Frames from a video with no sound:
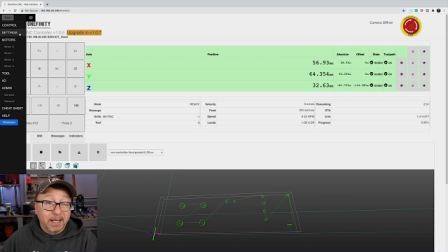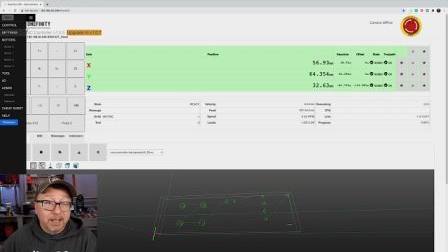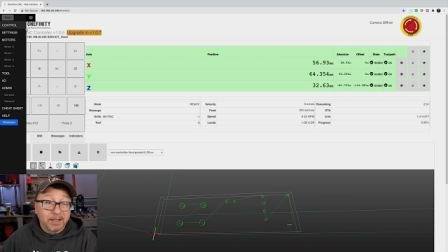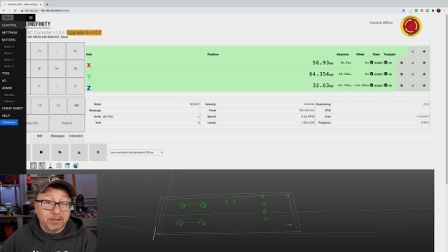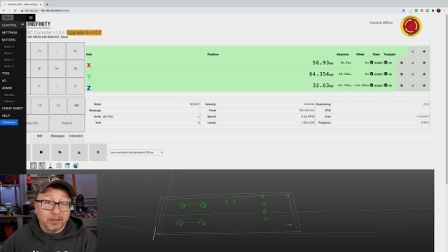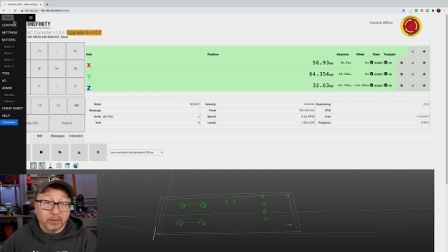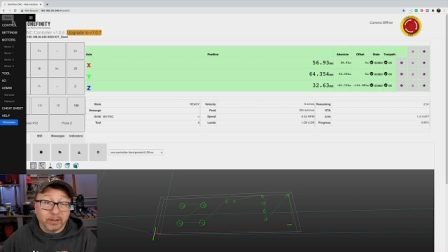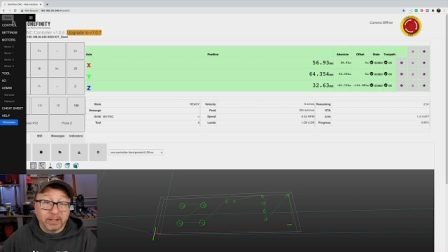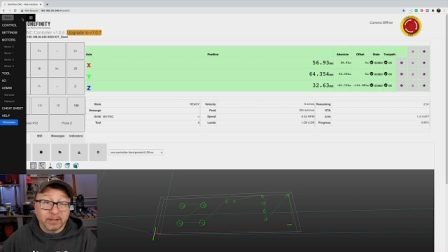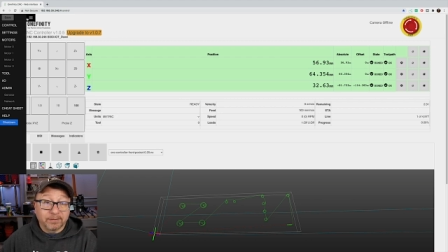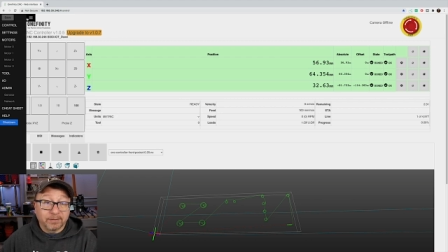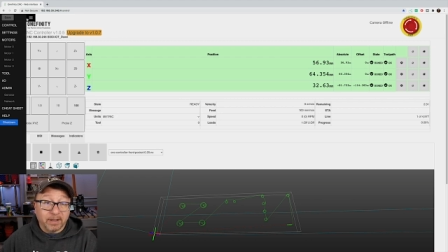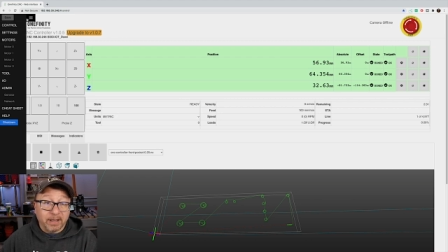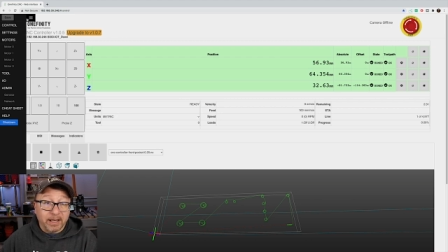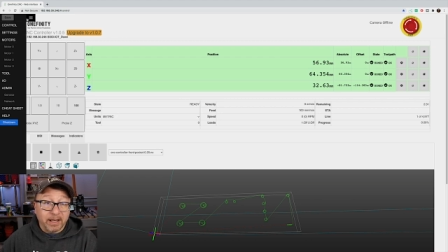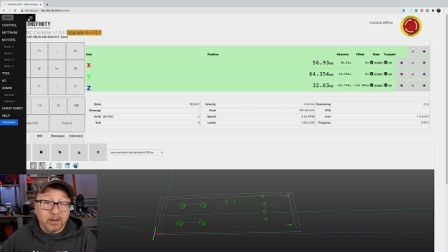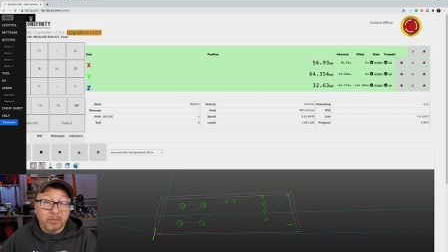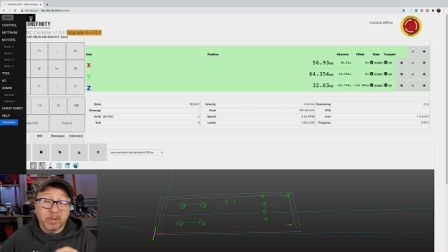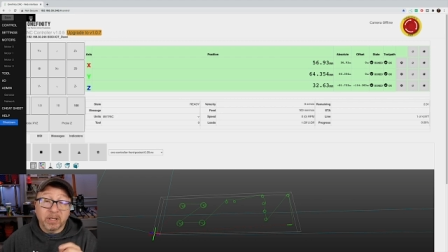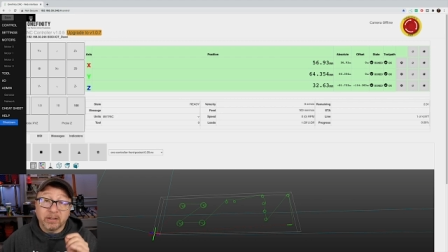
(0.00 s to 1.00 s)
So in the
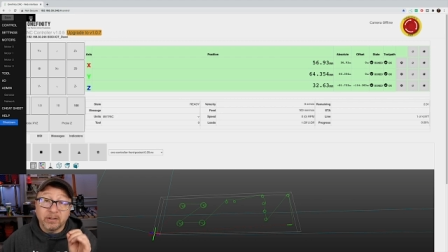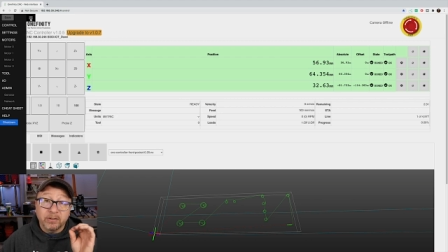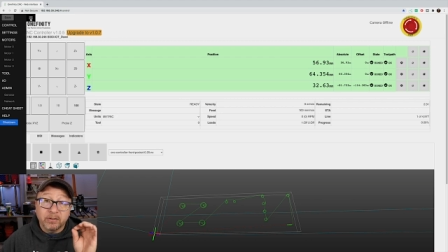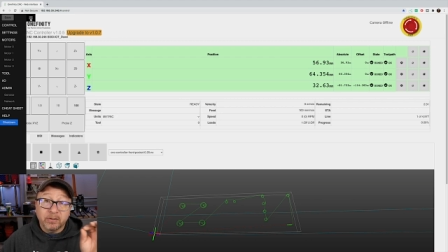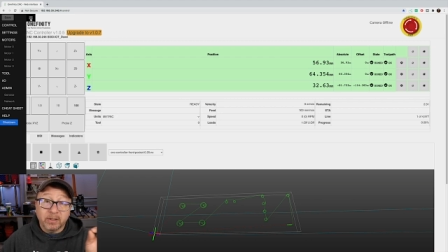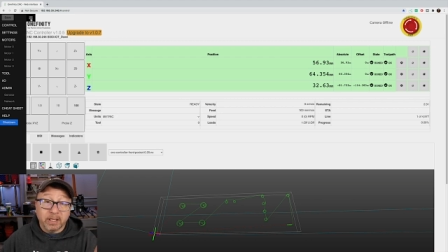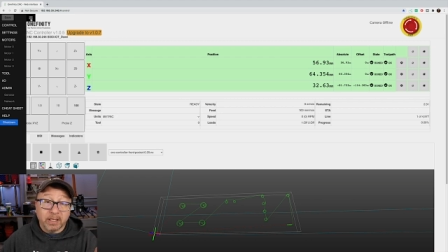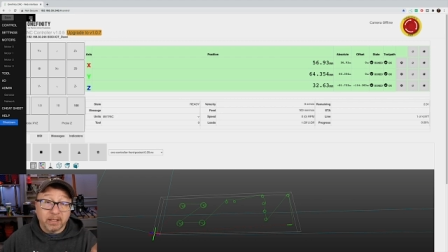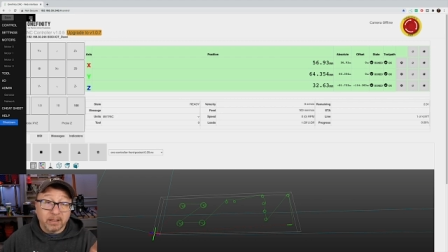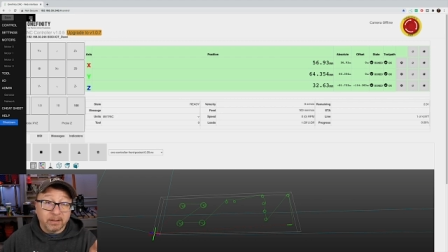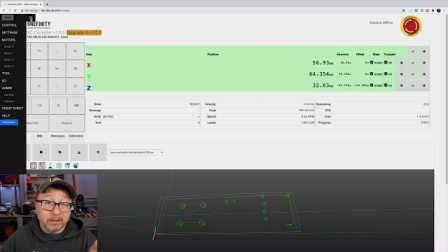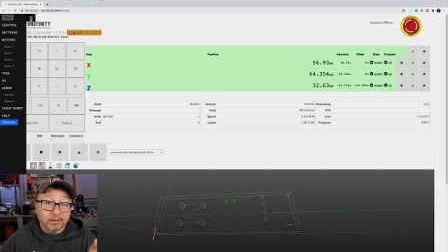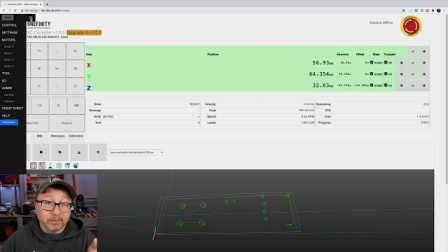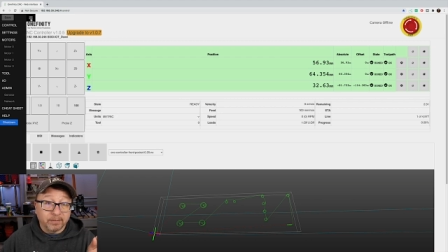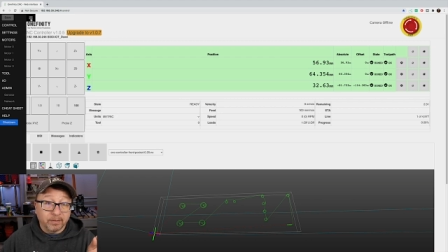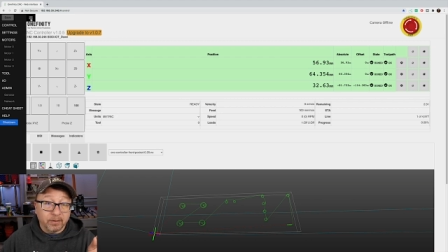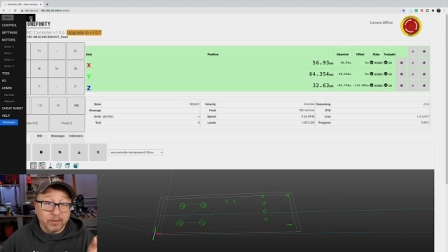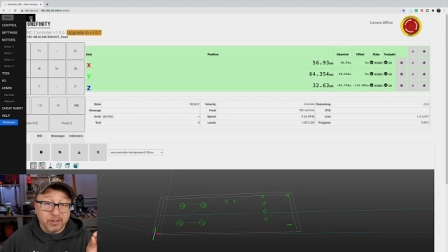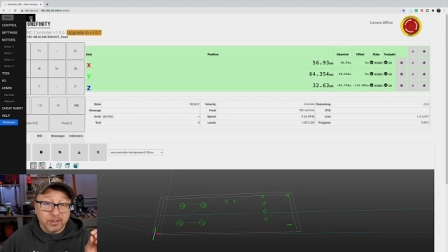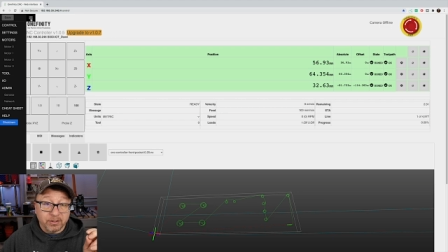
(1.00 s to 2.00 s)
flyout menu in the
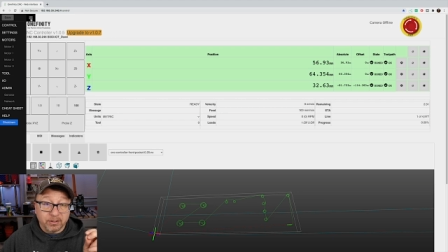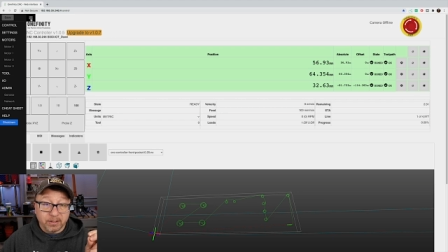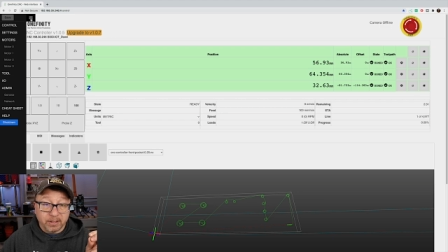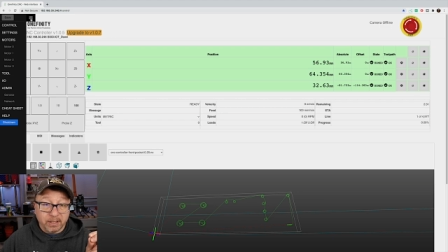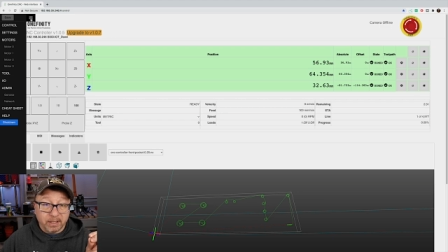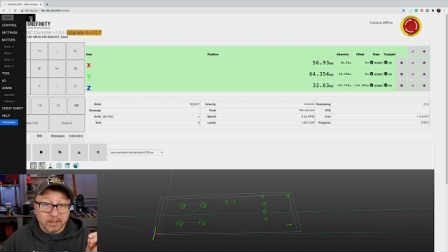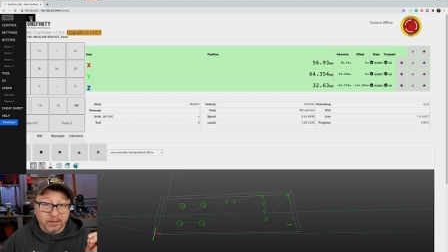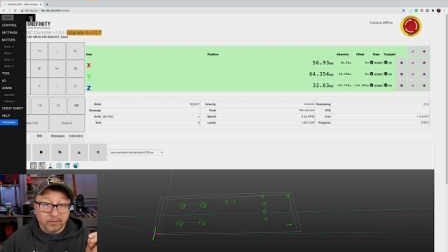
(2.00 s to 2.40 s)
version uh,